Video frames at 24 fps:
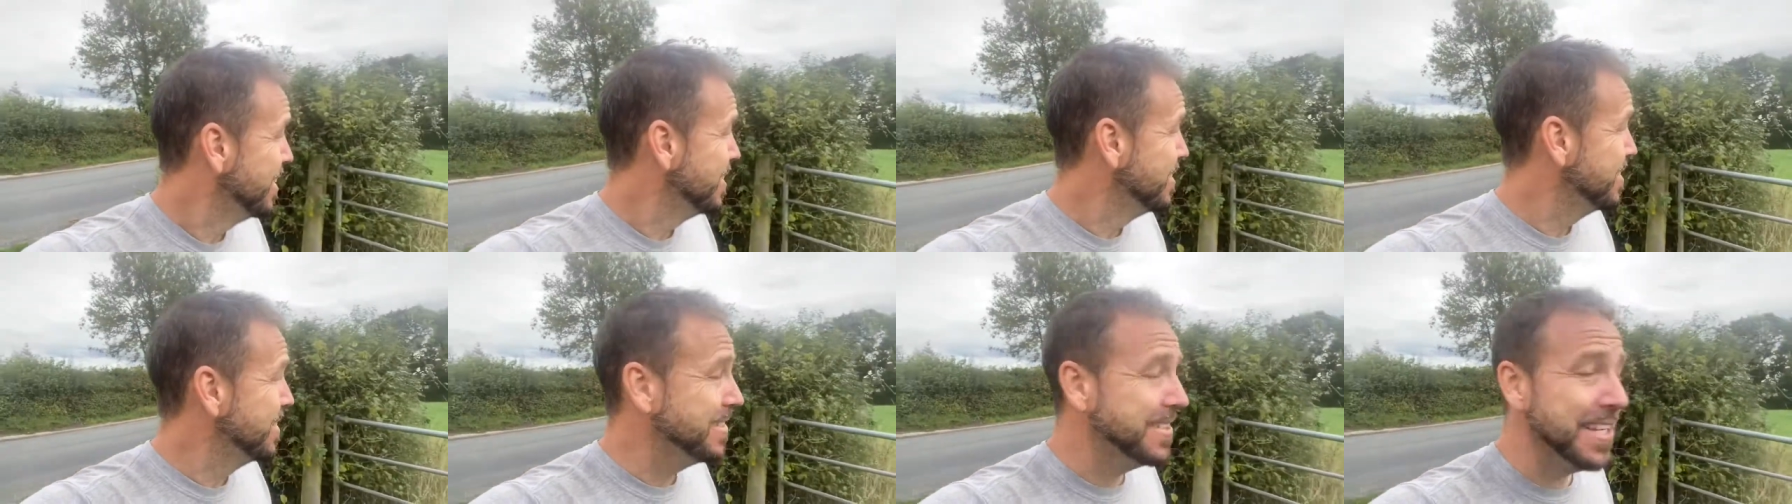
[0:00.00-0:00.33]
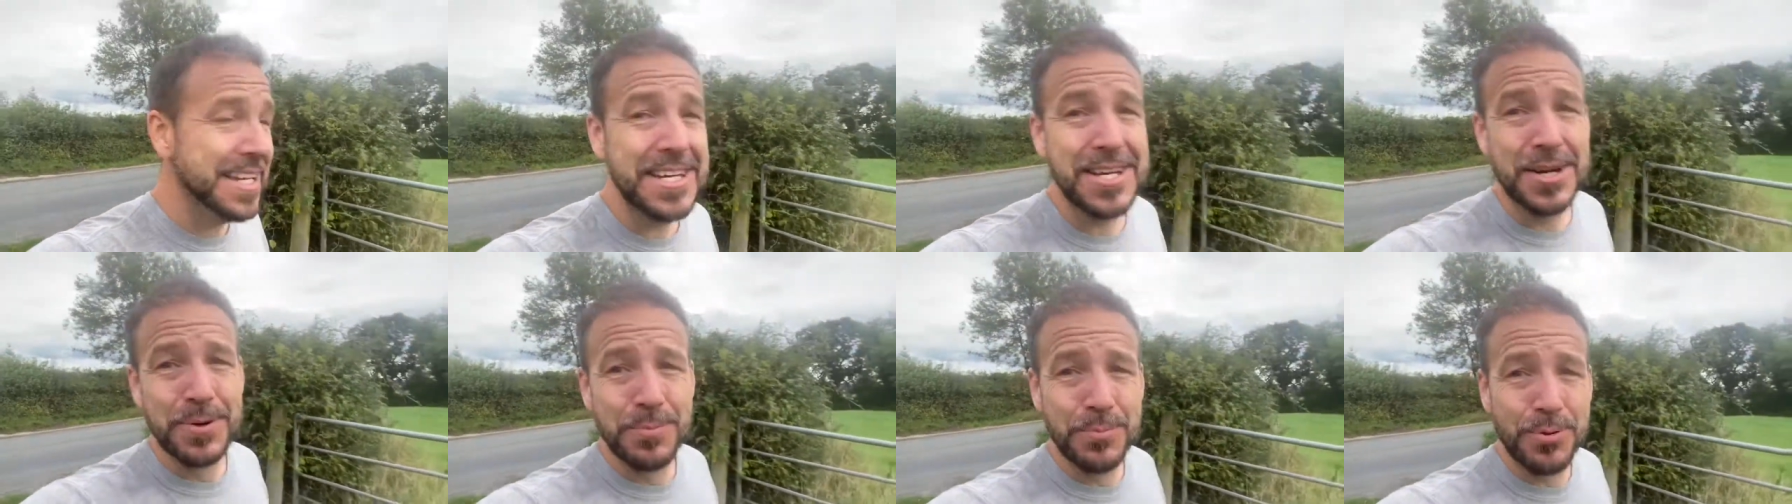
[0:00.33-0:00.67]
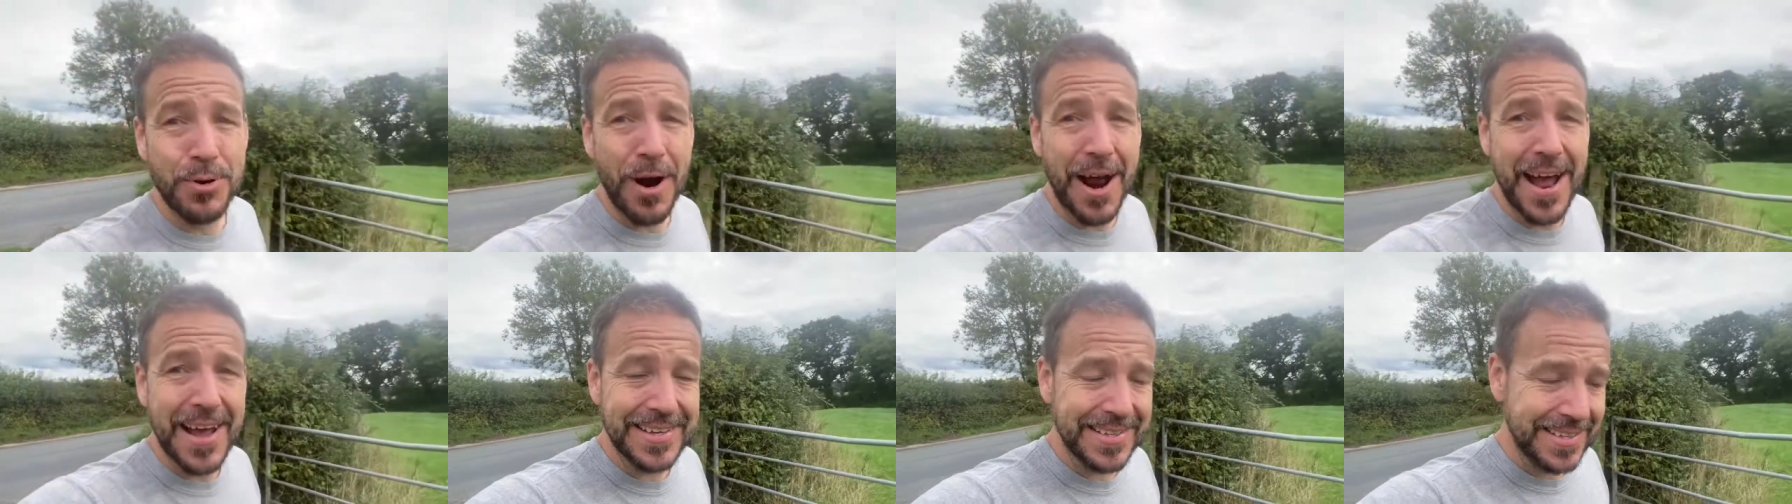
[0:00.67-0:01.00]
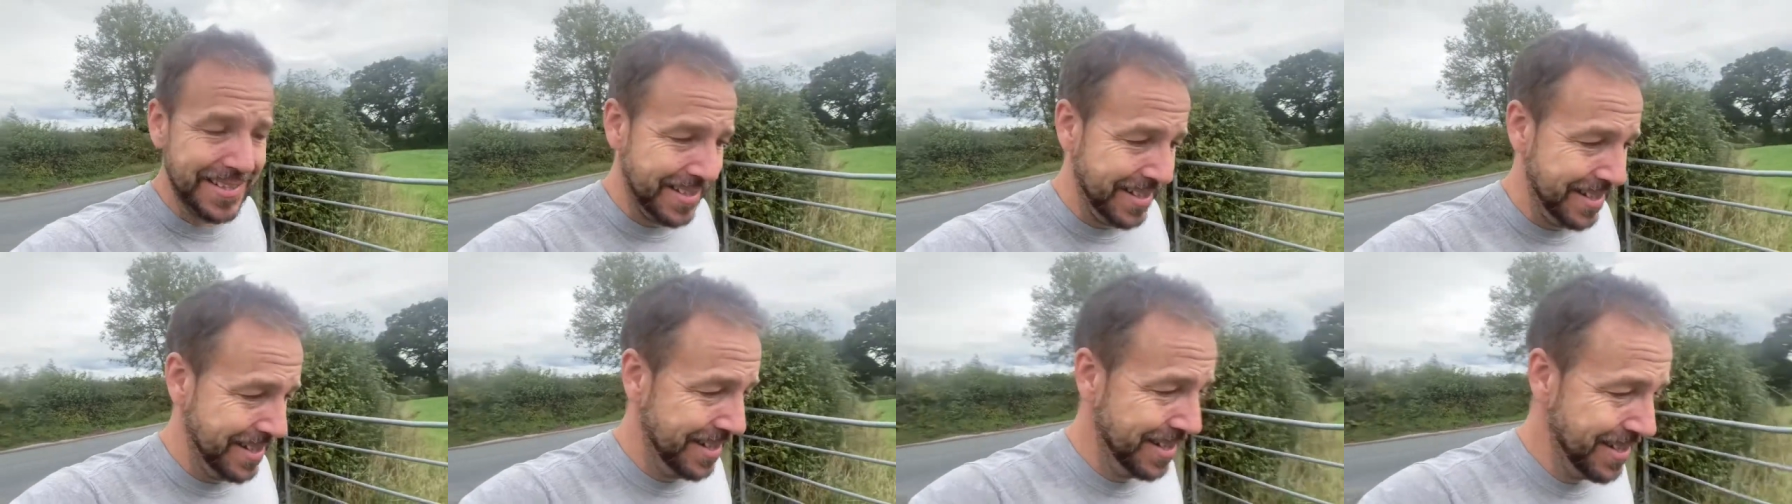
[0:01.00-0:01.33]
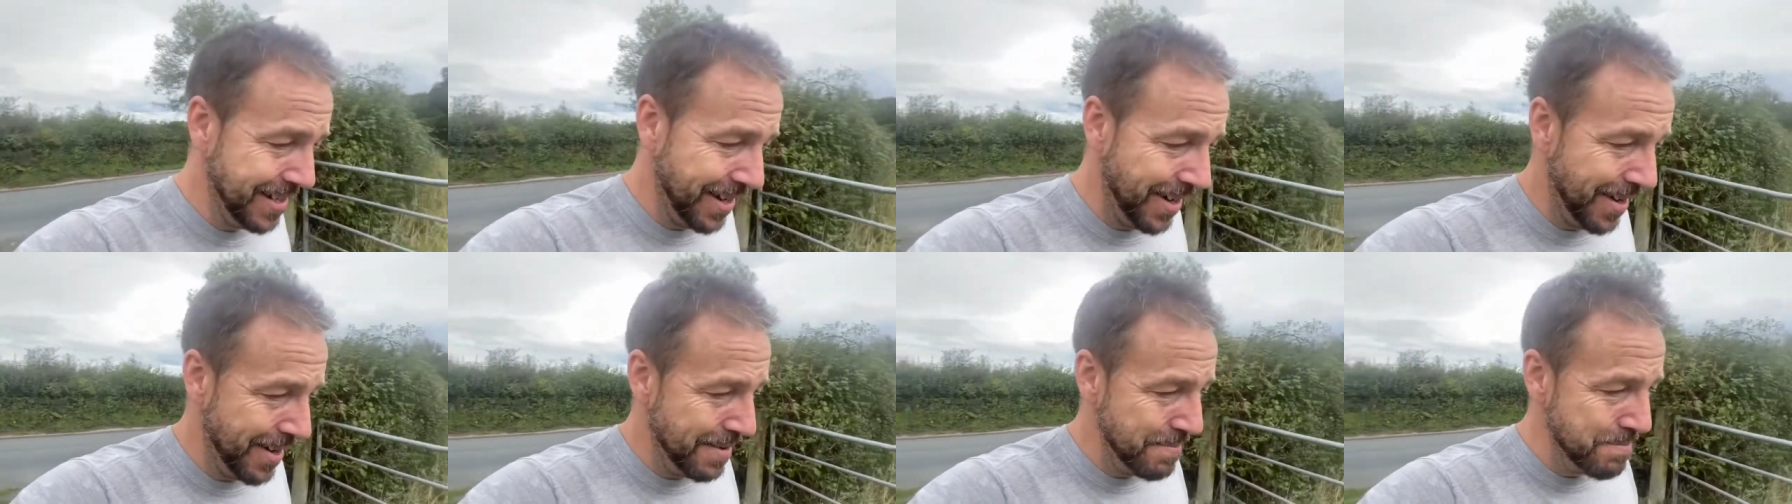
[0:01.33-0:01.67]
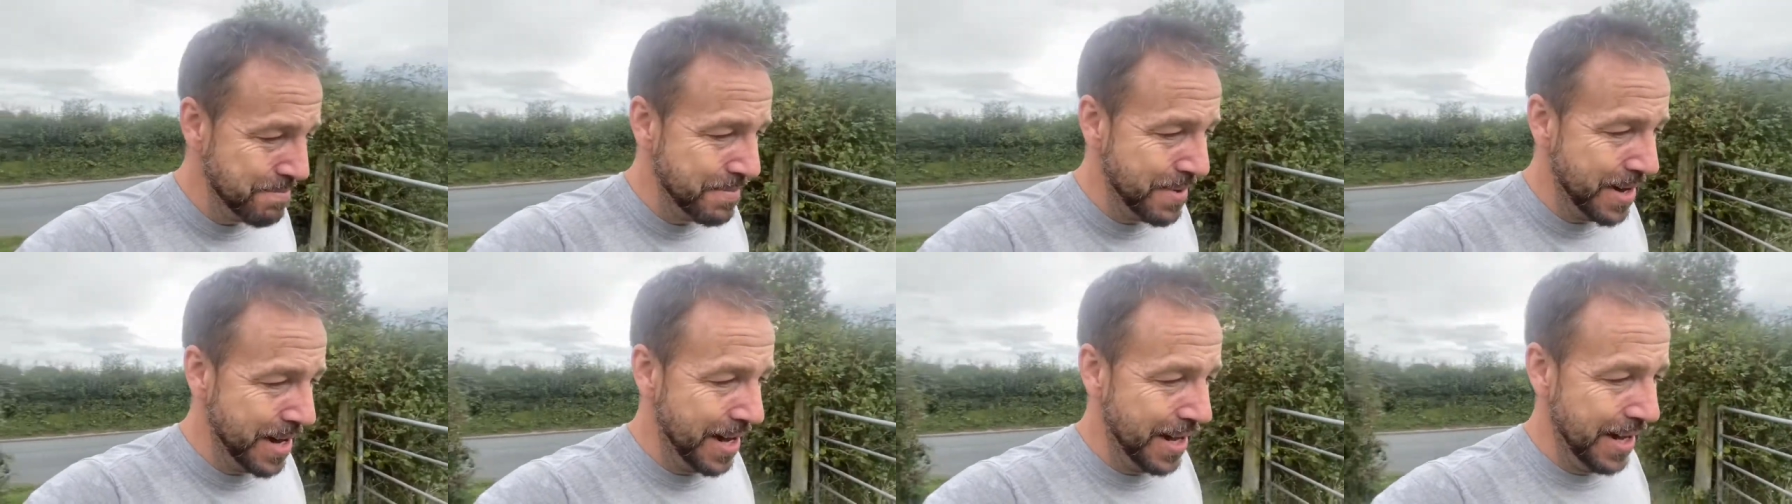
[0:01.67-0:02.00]
to decompress,
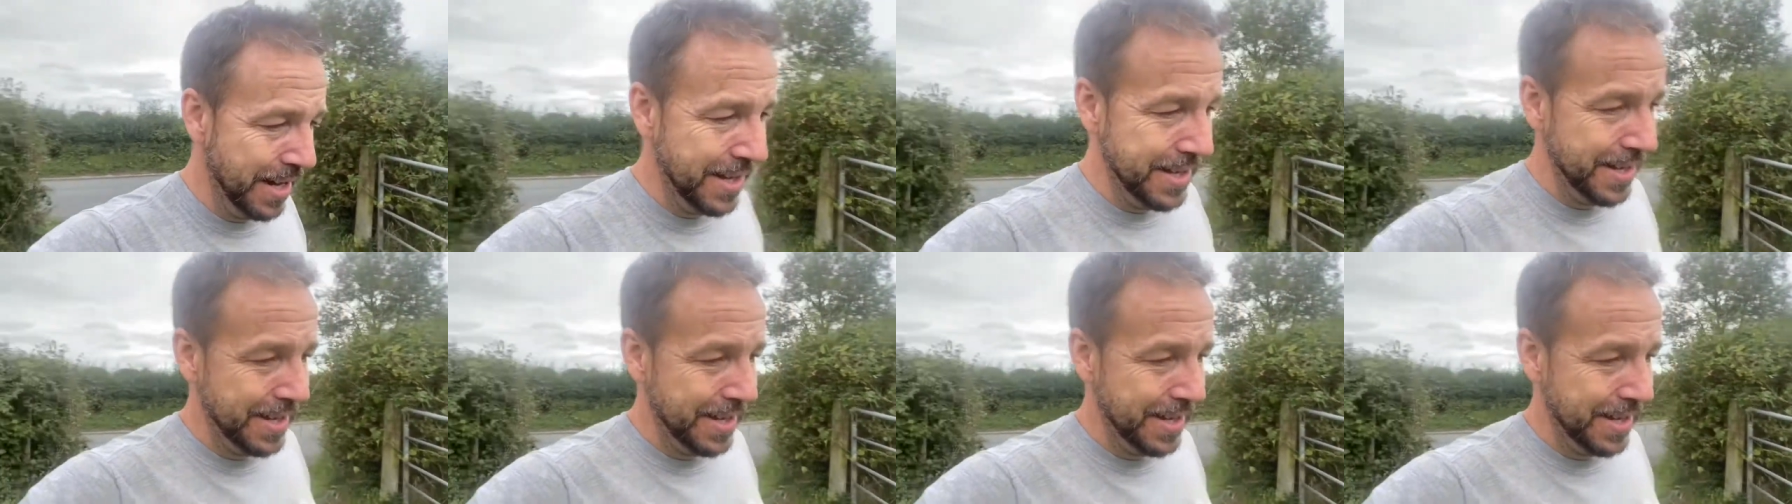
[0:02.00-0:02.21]
I'm, uh,